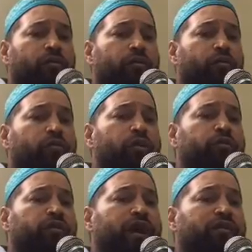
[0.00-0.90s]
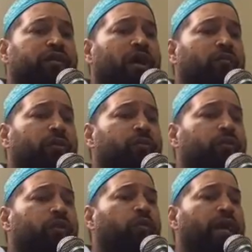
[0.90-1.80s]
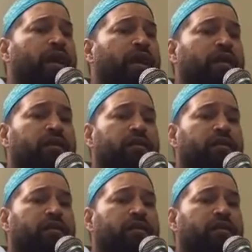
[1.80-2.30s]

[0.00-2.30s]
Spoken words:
We do not come up with a way